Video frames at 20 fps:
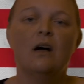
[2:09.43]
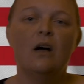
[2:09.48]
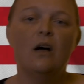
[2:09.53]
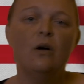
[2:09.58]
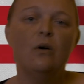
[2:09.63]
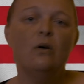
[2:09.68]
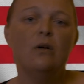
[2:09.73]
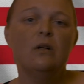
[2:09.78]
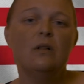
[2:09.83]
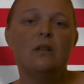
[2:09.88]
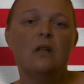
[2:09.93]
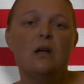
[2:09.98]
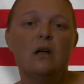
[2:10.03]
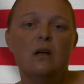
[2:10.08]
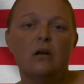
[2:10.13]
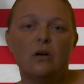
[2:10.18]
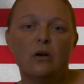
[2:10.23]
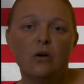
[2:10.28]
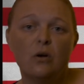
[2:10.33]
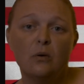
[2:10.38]

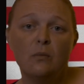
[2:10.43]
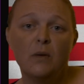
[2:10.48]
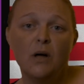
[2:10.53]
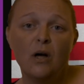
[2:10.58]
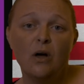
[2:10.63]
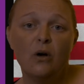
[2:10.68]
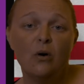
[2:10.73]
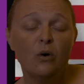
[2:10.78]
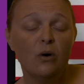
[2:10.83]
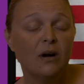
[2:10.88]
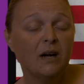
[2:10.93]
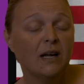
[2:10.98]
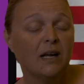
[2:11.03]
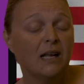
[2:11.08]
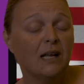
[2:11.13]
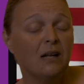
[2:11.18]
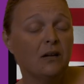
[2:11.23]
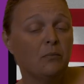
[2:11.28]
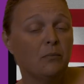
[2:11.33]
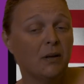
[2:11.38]
Oklahoma,
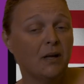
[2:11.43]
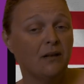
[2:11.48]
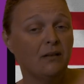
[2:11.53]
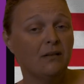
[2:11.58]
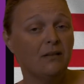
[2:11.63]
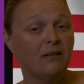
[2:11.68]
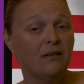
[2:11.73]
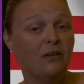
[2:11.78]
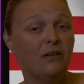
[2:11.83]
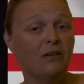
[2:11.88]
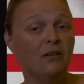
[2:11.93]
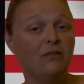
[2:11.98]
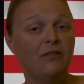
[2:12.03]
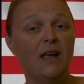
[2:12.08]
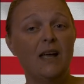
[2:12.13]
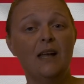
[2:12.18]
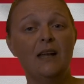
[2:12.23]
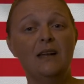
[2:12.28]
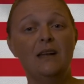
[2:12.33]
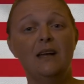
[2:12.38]
Oregon,
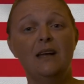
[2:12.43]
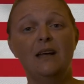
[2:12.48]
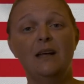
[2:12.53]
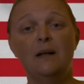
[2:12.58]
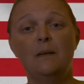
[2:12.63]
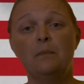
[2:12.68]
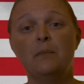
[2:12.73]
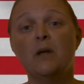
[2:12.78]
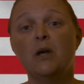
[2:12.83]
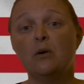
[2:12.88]
Pennsylvania,